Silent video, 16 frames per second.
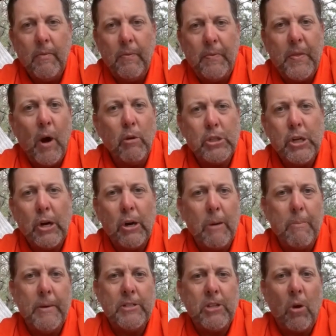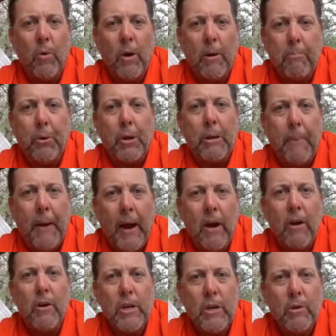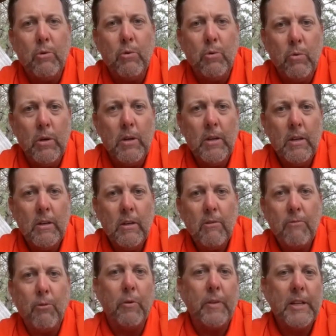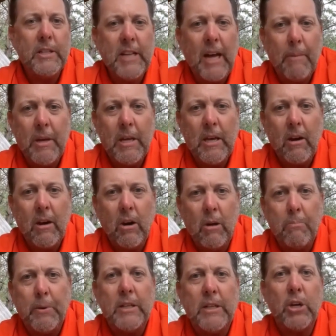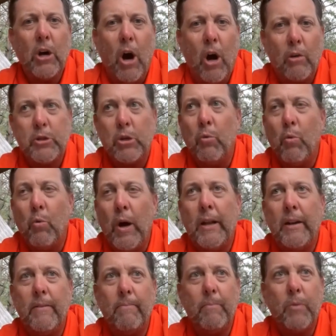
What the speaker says: those tournaments are what prepare you for this time of year, but it's also what